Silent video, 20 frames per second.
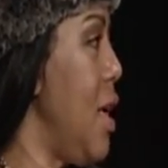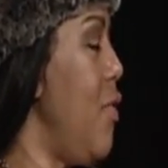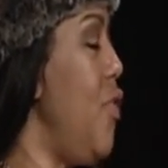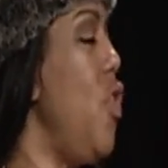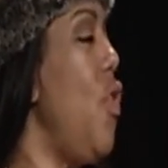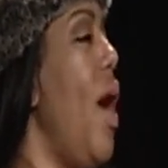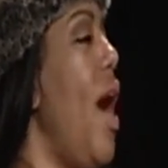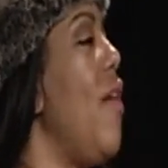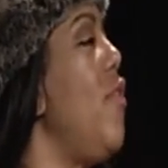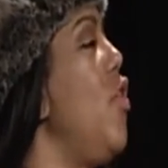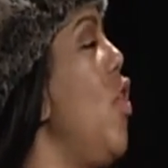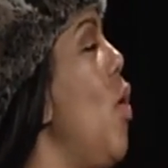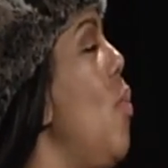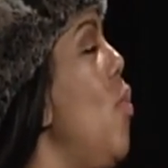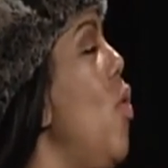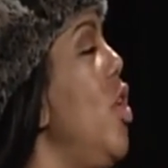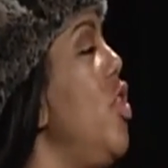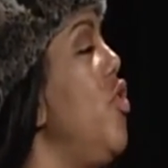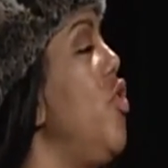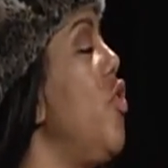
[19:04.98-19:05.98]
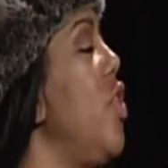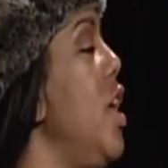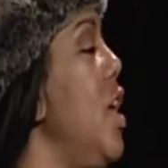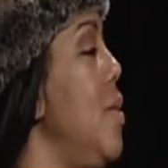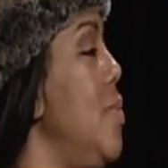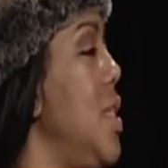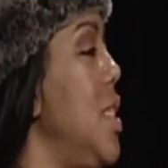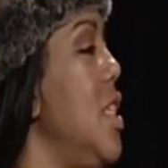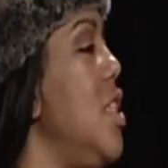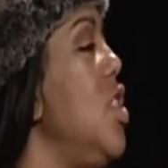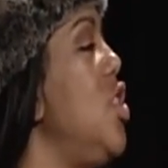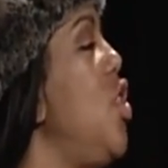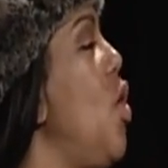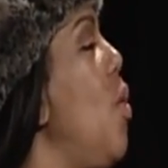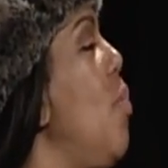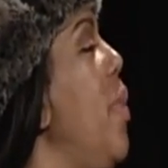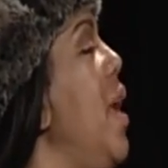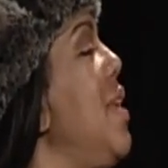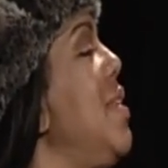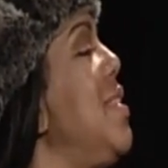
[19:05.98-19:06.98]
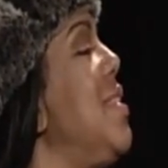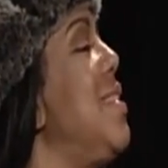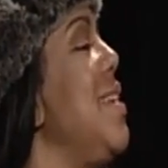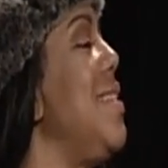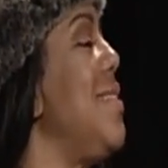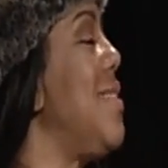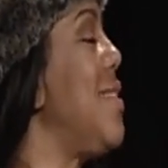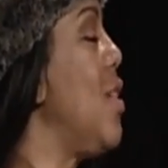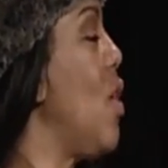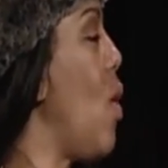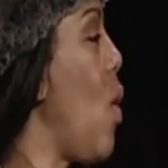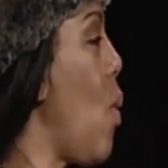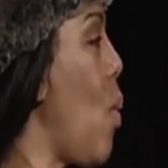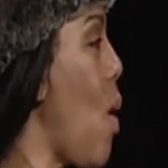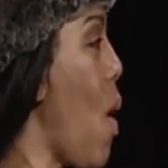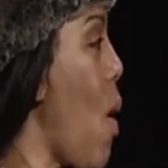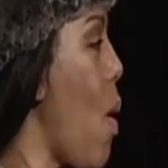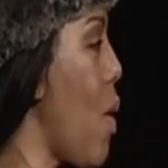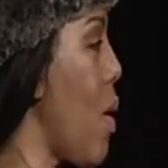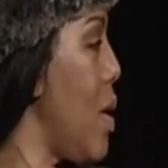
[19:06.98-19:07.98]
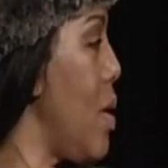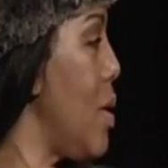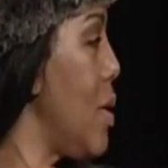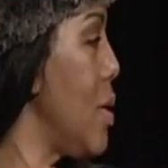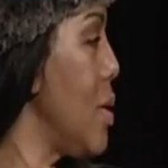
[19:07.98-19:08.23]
If you have no more dreams, then it don't make sense to go on.